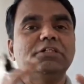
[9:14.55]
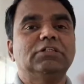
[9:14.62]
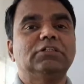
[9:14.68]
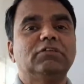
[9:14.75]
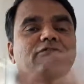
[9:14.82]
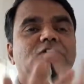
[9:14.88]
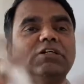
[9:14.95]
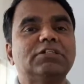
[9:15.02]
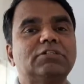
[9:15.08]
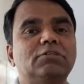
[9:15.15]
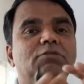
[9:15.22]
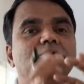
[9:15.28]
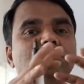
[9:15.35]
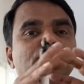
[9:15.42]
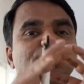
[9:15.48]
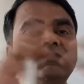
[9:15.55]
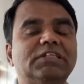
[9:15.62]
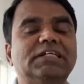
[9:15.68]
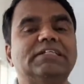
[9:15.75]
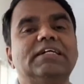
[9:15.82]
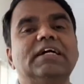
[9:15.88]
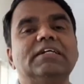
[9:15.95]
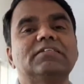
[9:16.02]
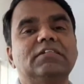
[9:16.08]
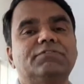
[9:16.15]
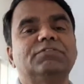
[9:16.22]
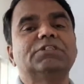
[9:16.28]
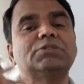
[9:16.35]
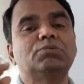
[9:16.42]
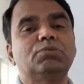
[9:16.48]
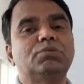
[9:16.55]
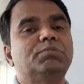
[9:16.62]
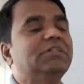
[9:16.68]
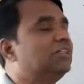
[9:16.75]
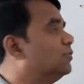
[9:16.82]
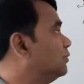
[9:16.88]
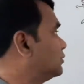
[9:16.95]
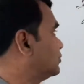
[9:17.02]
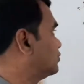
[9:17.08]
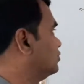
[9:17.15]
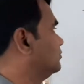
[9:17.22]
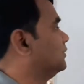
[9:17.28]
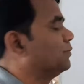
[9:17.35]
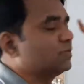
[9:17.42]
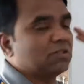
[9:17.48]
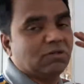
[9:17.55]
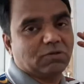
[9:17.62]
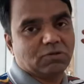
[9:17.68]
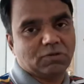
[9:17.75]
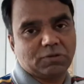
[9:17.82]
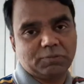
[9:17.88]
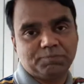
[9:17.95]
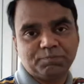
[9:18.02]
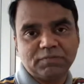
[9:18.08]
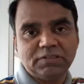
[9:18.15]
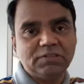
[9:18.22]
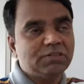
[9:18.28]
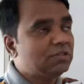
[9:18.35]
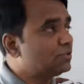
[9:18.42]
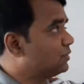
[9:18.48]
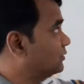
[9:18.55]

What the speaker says: The flux through the entire surface will be equal to Q by epsilon naught. So